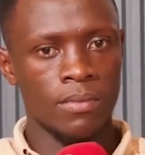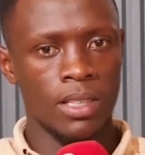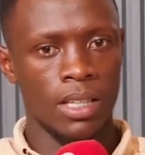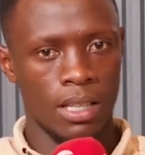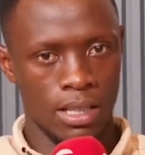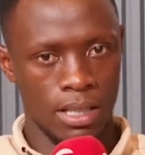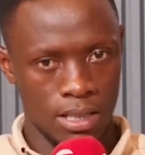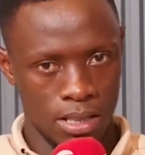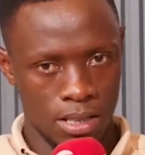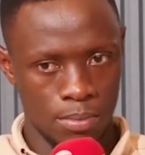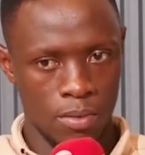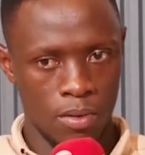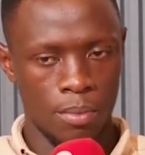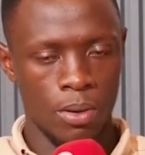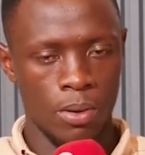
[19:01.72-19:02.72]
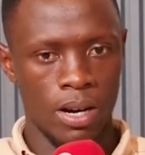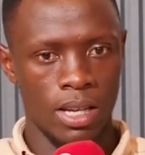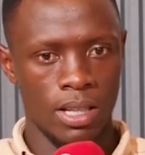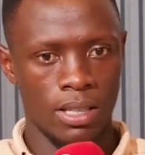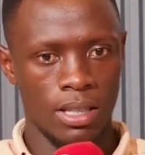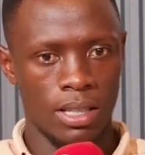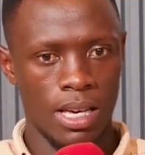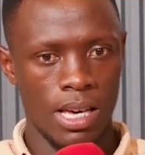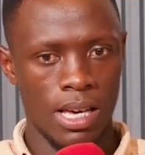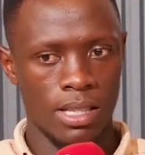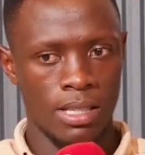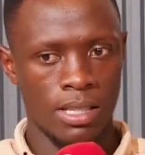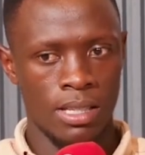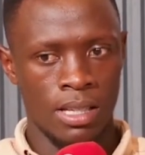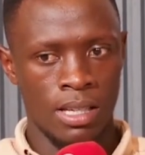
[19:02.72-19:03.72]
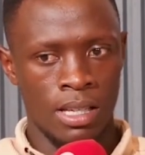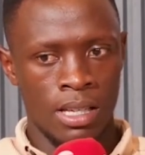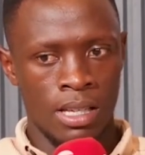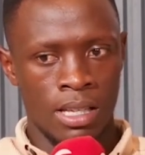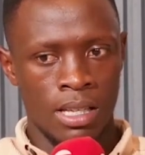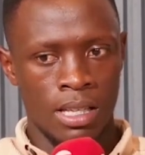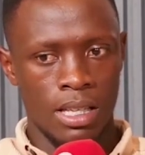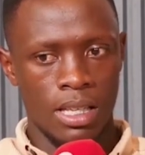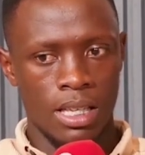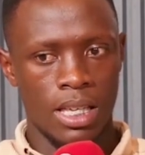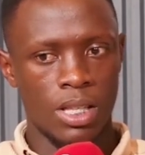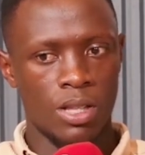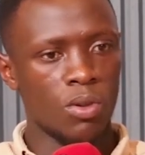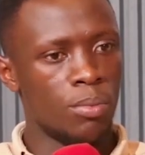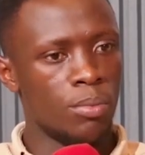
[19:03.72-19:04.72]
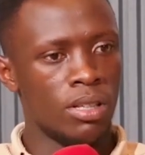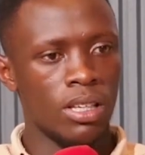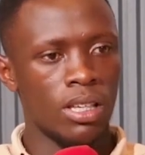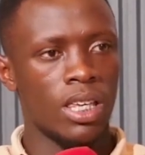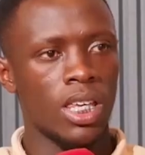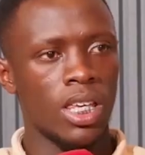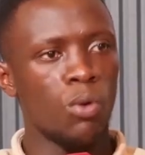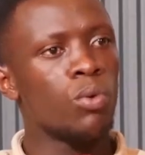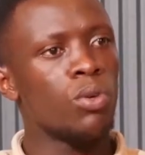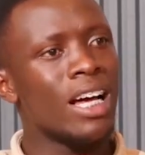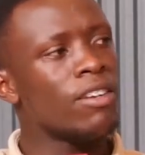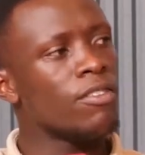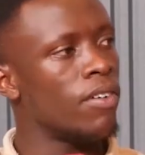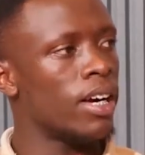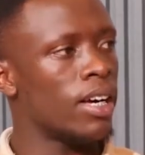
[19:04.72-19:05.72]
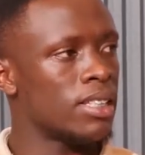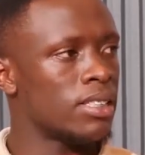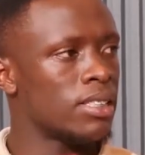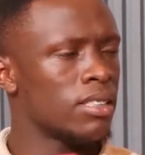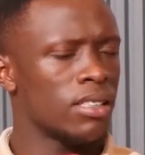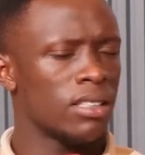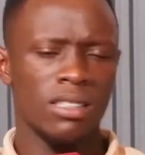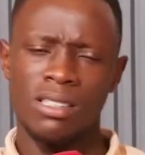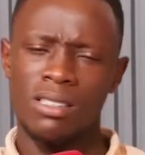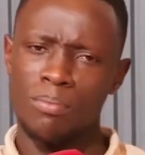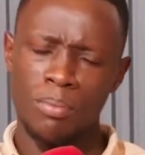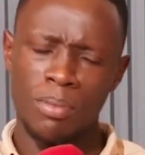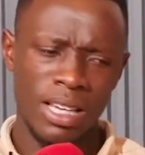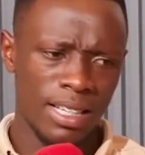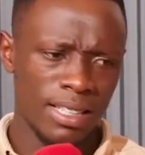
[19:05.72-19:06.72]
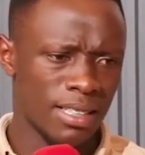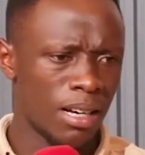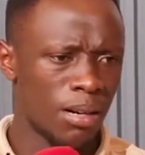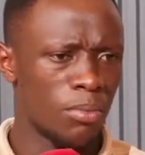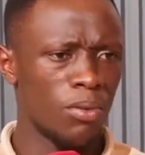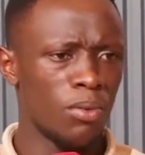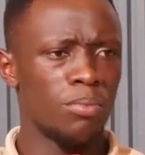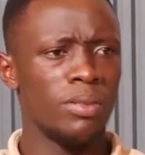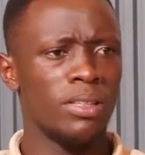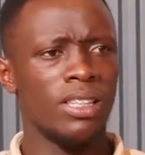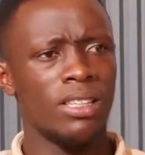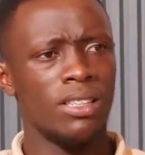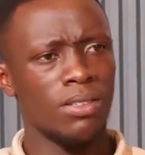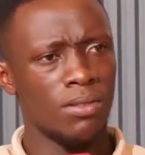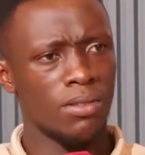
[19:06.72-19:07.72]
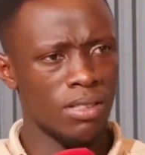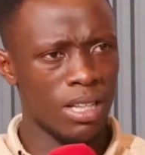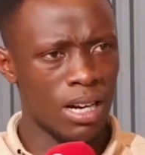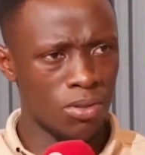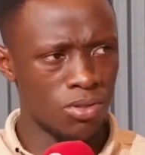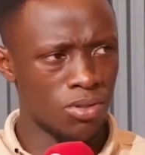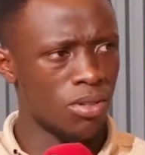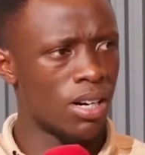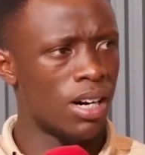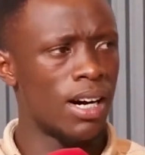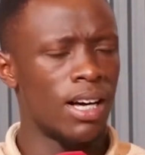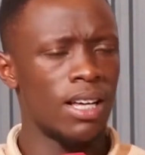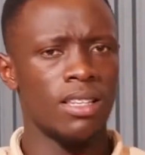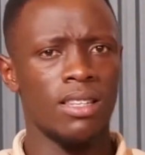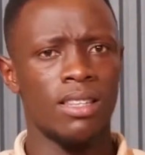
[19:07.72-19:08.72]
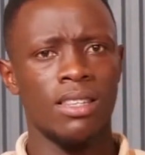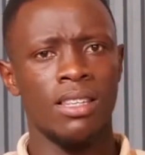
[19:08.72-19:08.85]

Yeah, that's Bobby Wine in the case. He told me, he would advise, be as humble, be down to earth.